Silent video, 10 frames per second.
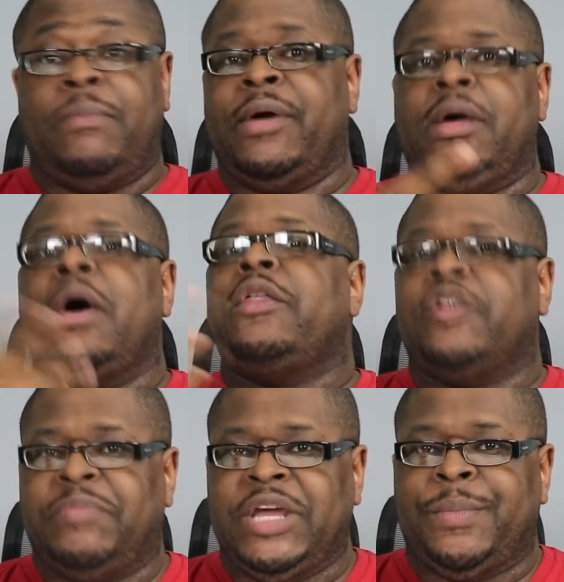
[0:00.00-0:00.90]
but
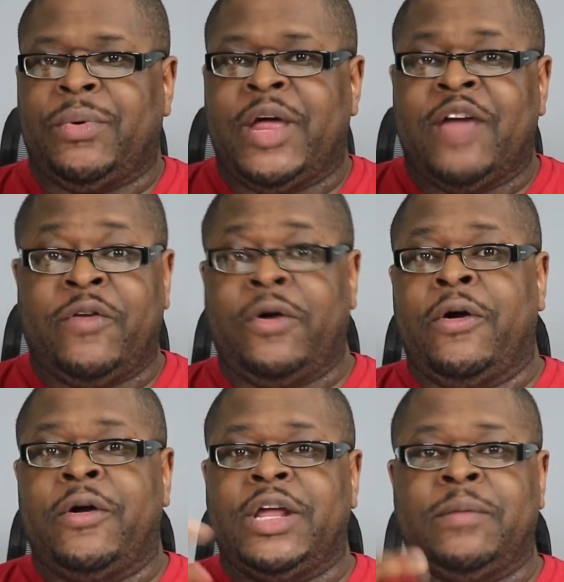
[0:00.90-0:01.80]
other people have
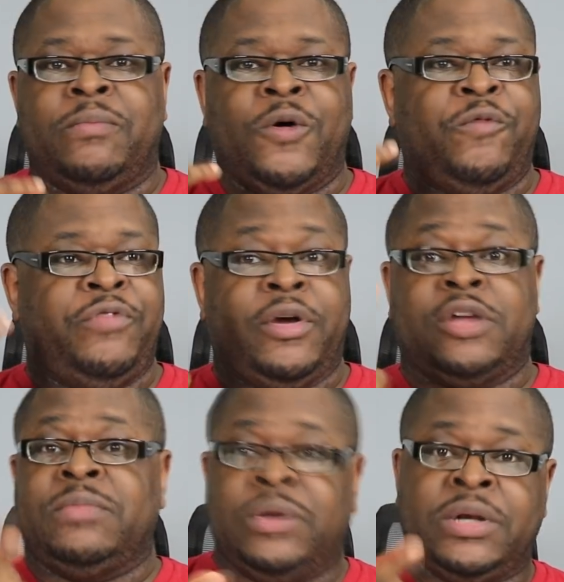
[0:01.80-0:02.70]
heard in both their
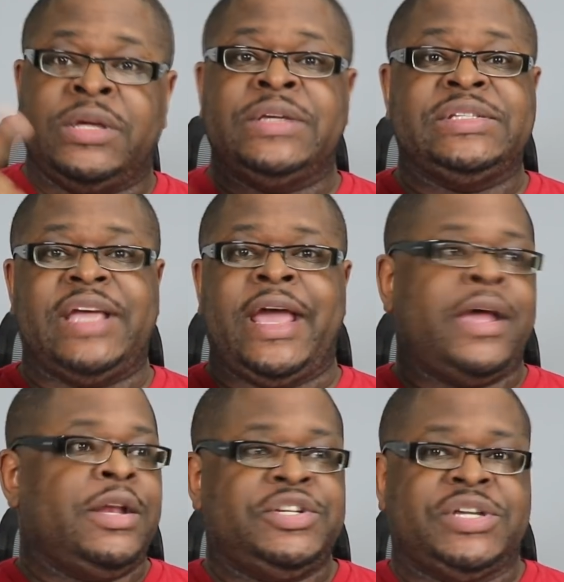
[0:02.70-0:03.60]
communities
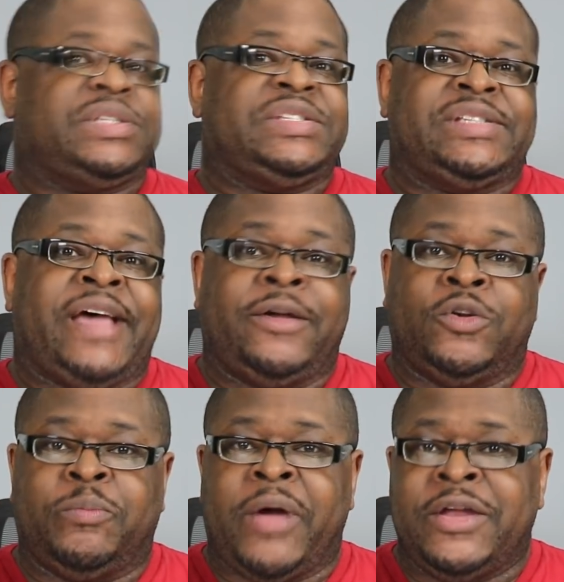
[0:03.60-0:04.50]
and just
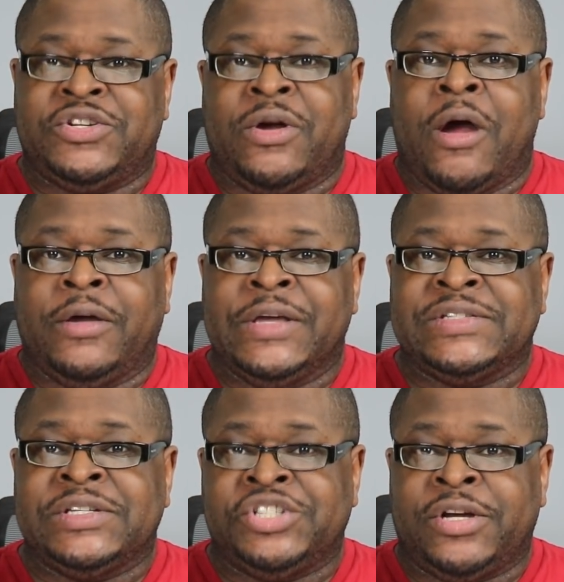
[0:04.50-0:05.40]
societal
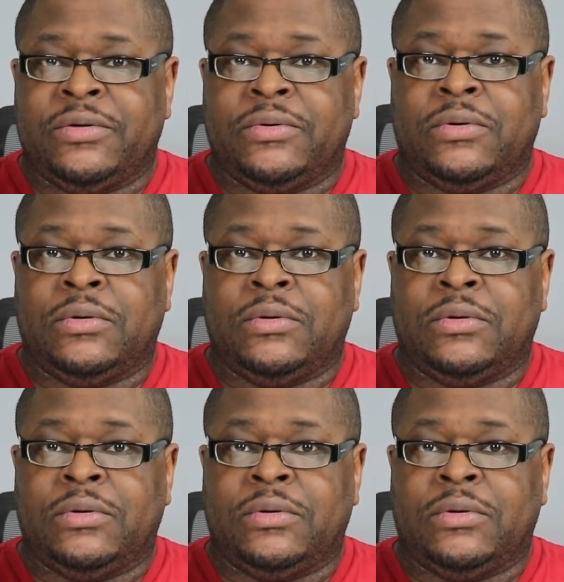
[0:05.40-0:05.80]
patriarchies in general.